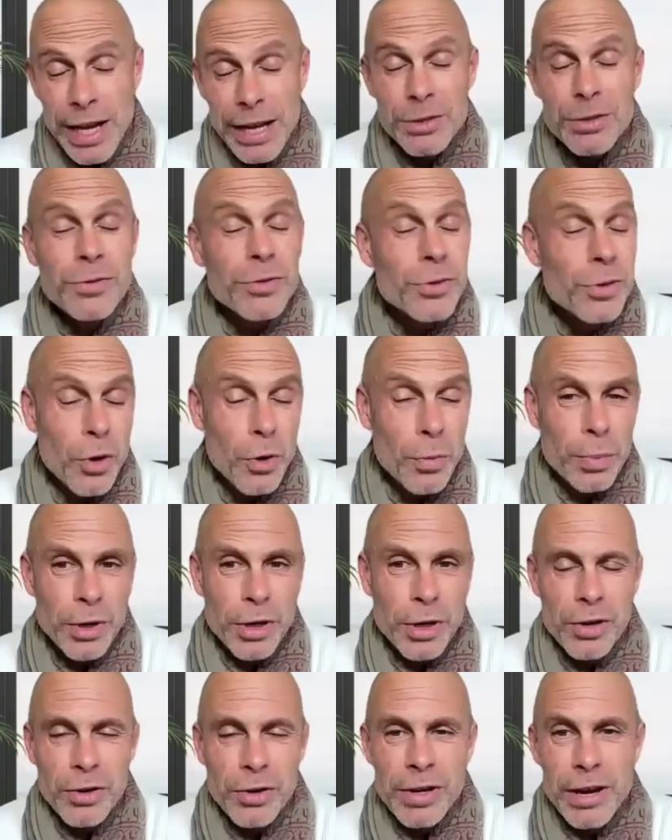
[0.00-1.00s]
out of
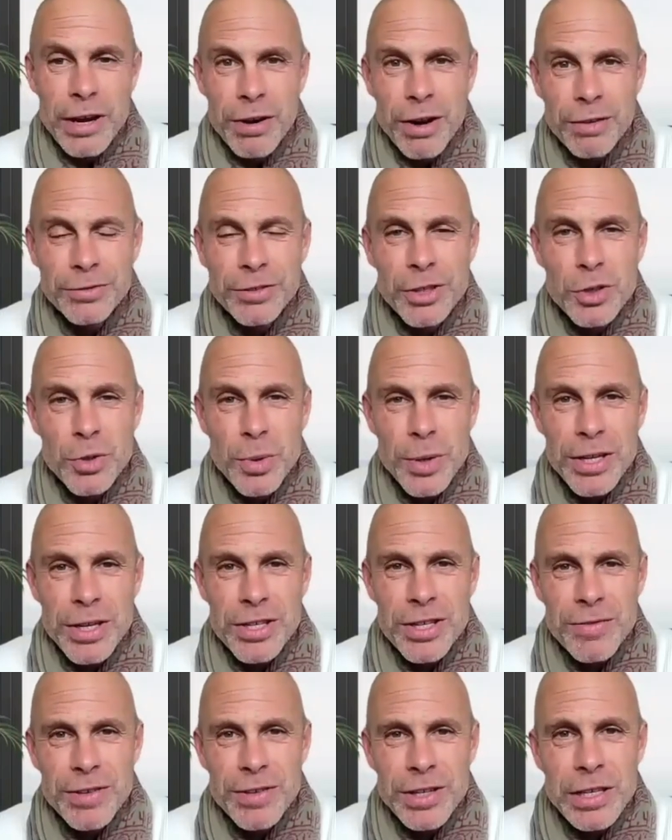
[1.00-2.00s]
corporate career after
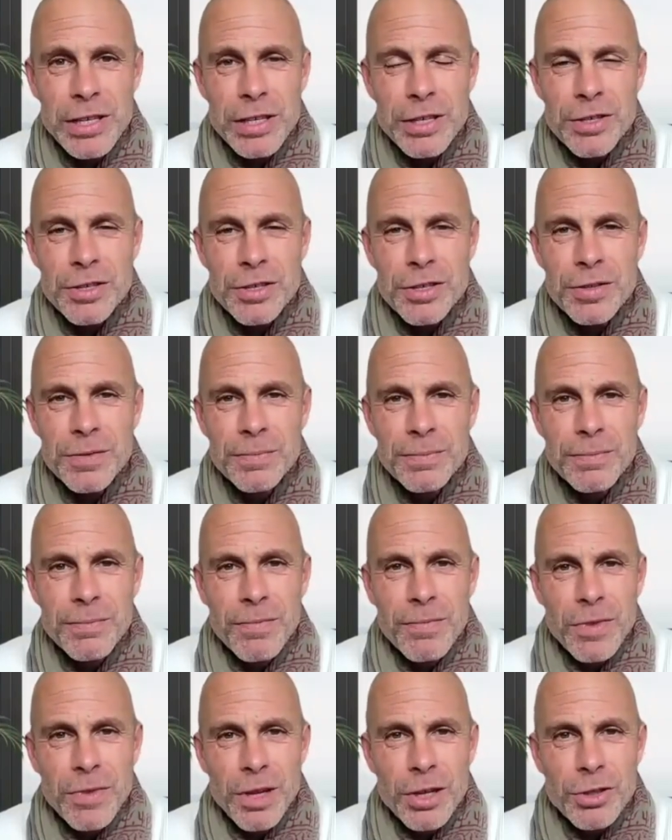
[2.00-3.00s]
27 years
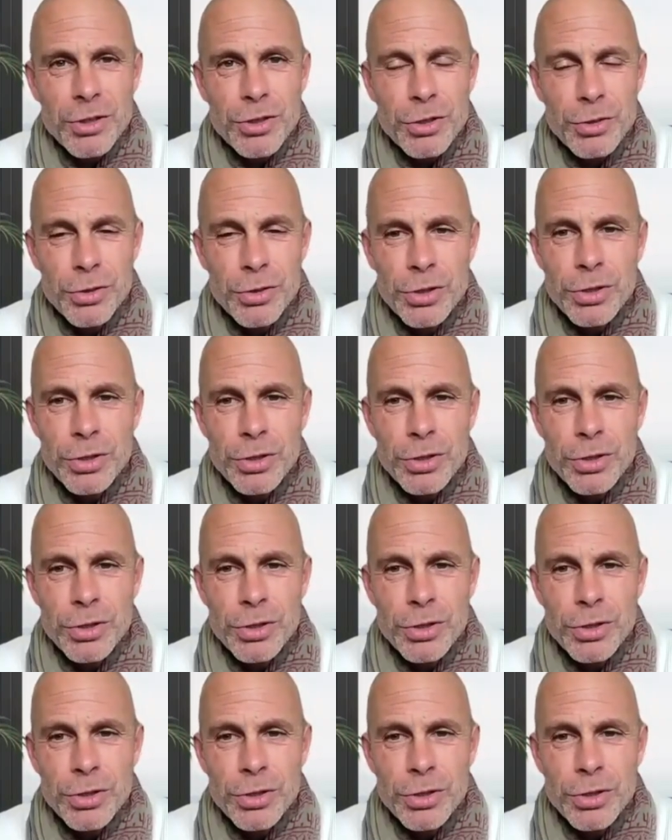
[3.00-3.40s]
due